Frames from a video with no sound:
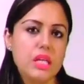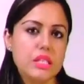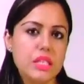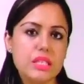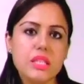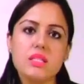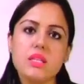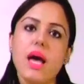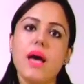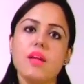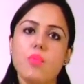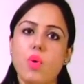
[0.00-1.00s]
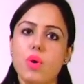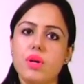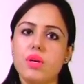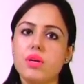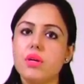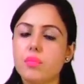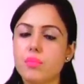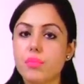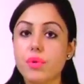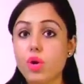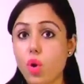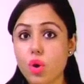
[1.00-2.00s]
This is anabolic
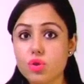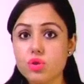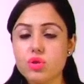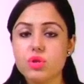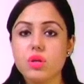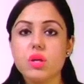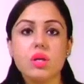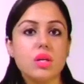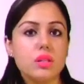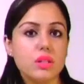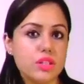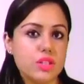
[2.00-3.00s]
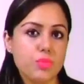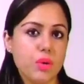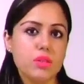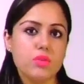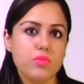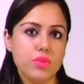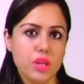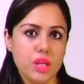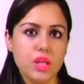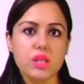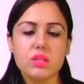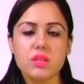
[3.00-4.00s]
because this pathway
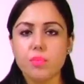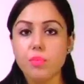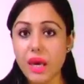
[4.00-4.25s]
is